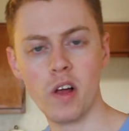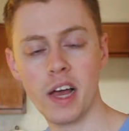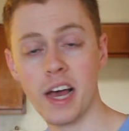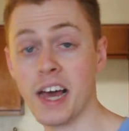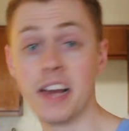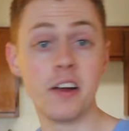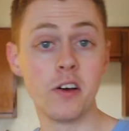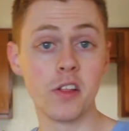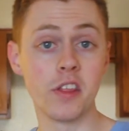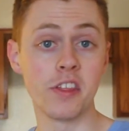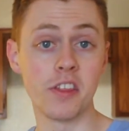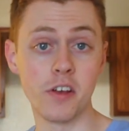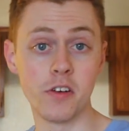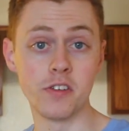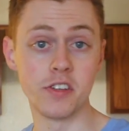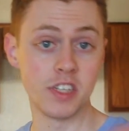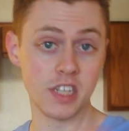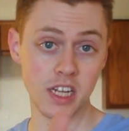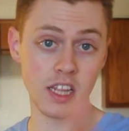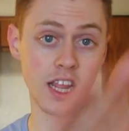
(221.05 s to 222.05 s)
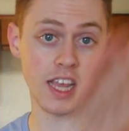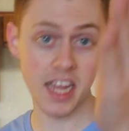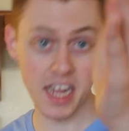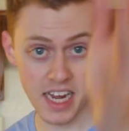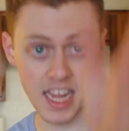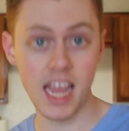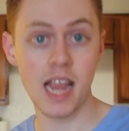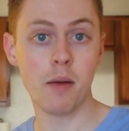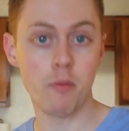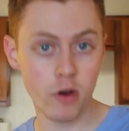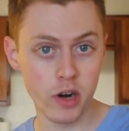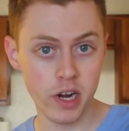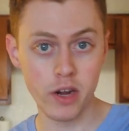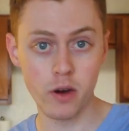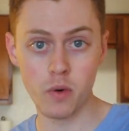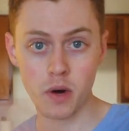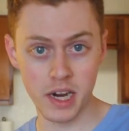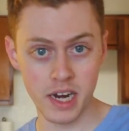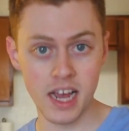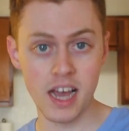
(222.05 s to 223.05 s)
And I know that there's like a camera
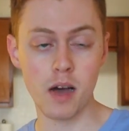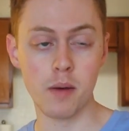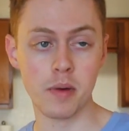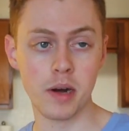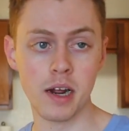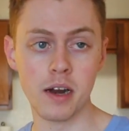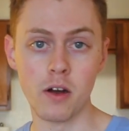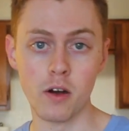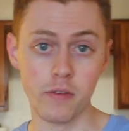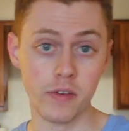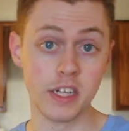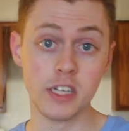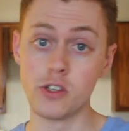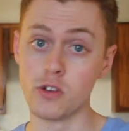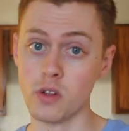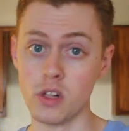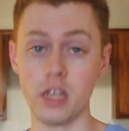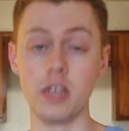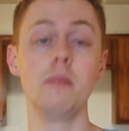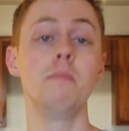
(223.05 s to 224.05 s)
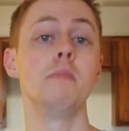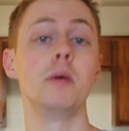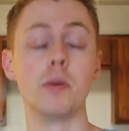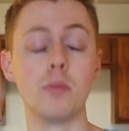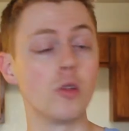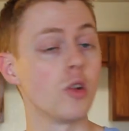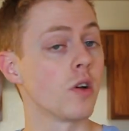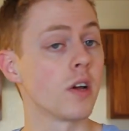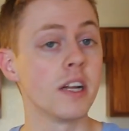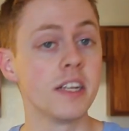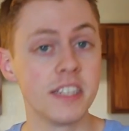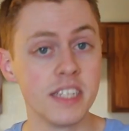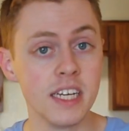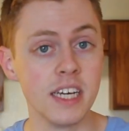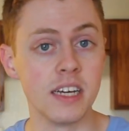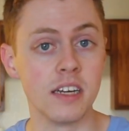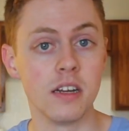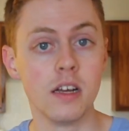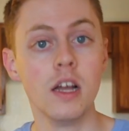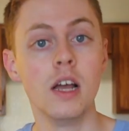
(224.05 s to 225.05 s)
here right now, but I know eventually people are gonna see
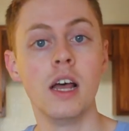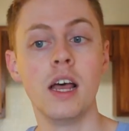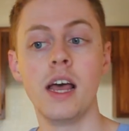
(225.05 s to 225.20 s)
it.